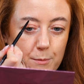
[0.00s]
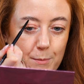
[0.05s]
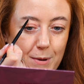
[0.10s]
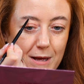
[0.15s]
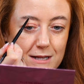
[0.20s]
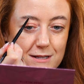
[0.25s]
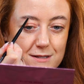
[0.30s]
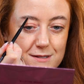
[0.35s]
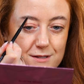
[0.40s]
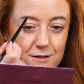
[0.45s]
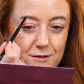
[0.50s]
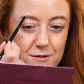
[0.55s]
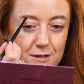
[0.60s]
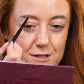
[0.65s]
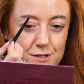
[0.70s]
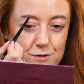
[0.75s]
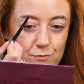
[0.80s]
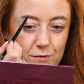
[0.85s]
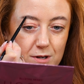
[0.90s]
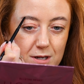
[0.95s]
The pencil
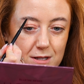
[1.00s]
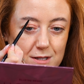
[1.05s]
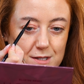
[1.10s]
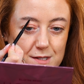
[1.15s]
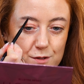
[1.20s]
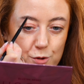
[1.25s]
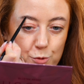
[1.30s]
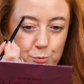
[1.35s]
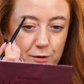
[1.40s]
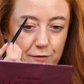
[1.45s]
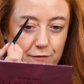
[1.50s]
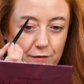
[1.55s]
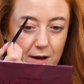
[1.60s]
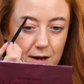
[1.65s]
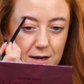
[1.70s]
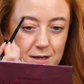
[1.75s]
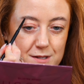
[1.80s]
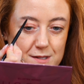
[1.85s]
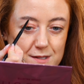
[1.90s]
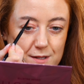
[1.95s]
is really super
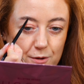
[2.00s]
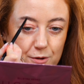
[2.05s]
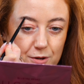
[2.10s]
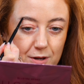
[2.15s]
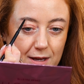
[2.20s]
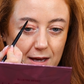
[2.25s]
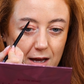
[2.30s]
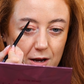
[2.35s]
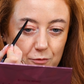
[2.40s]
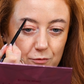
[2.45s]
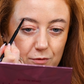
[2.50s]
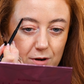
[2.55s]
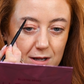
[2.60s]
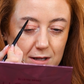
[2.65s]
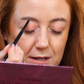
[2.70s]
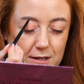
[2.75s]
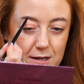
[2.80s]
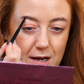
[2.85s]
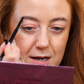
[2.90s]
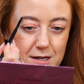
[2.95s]
fine, so you can get a
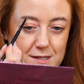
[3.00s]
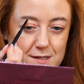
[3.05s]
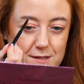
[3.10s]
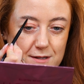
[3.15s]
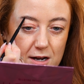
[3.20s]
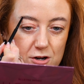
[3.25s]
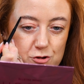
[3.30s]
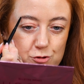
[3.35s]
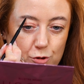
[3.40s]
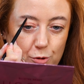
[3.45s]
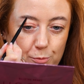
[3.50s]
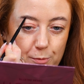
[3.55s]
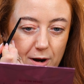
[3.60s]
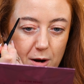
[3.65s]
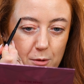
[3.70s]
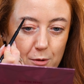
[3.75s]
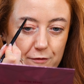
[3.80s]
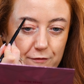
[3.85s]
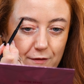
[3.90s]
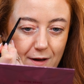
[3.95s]
really nice natural
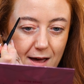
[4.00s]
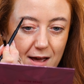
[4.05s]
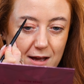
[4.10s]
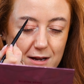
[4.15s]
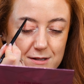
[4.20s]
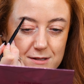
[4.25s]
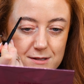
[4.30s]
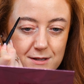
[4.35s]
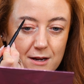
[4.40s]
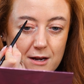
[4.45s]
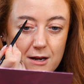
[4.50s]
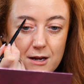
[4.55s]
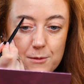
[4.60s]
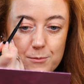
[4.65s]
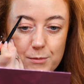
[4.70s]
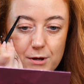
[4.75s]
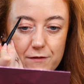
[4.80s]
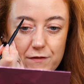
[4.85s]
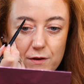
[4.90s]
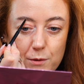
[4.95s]
brow effect.
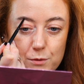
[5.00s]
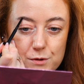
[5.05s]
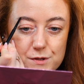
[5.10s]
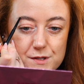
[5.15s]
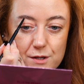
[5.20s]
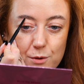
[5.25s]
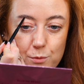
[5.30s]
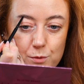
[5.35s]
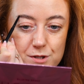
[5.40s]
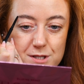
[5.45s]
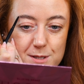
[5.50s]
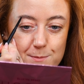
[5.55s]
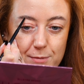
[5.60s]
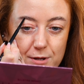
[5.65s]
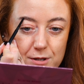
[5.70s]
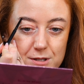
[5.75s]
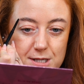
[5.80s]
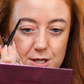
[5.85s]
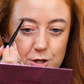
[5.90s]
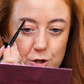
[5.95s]
But if you also want to
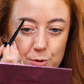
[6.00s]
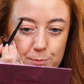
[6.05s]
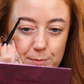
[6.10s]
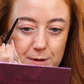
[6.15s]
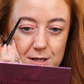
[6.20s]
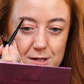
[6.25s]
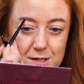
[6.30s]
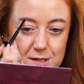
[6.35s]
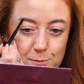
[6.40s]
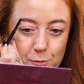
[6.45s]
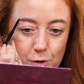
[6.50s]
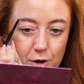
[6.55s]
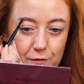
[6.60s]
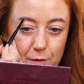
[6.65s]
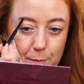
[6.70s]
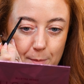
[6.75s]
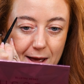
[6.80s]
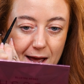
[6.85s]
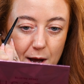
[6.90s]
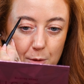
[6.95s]
build it up into more
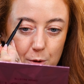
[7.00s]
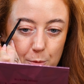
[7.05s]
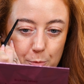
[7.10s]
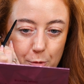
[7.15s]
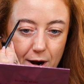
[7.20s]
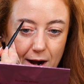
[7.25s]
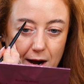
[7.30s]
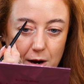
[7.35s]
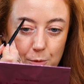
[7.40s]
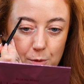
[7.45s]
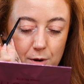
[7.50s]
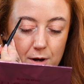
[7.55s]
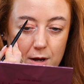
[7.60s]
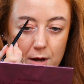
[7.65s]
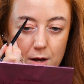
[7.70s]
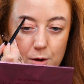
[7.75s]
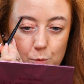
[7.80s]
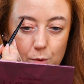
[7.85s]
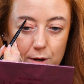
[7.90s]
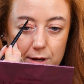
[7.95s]
of a power brow,
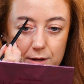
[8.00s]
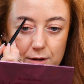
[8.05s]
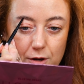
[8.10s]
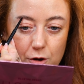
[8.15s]
where you